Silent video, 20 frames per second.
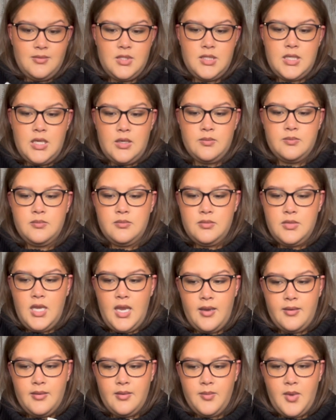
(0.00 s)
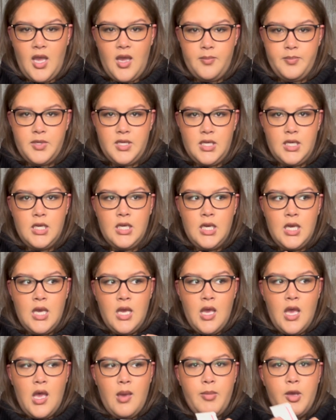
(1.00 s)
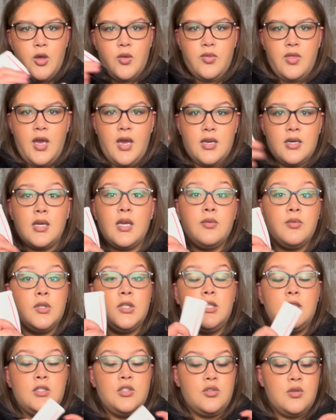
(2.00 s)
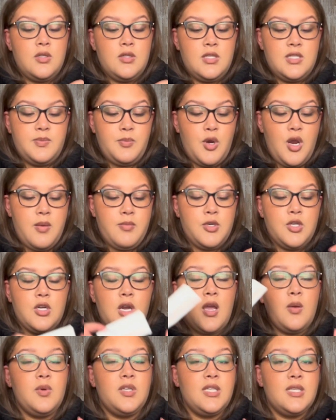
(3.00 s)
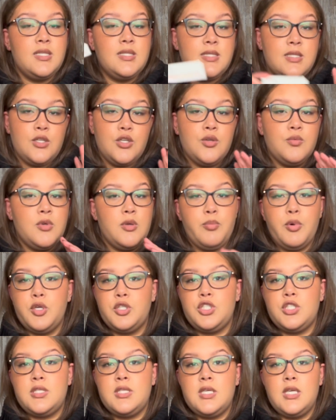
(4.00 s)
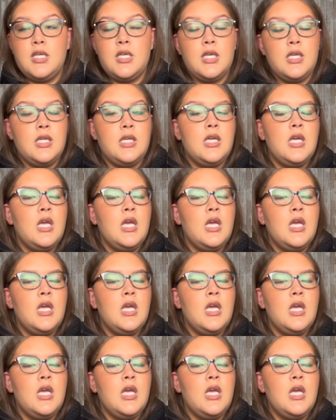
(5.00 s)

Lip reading: So yeah, I'm happy about that. I really enjoyed this primer. I would consider repurchasing it.